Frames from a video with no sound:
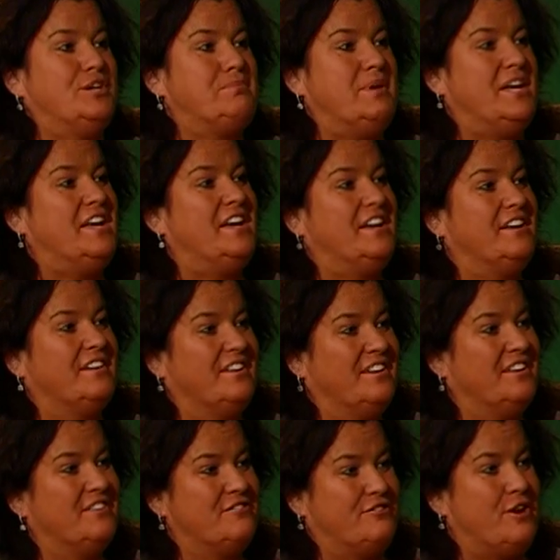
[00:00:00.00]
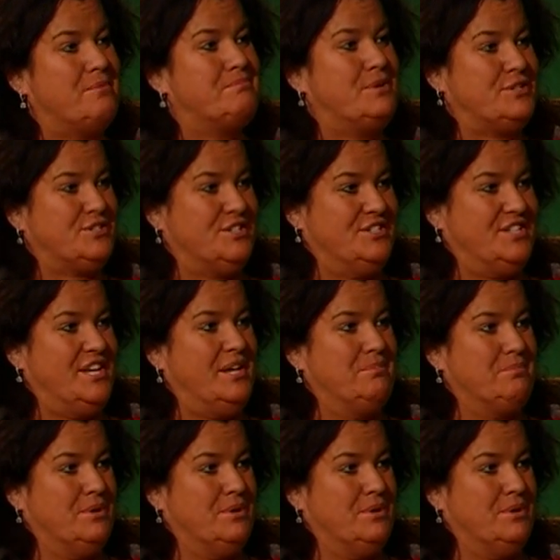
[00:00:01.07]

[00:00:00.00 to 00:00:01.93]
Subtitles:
being from Muscatine,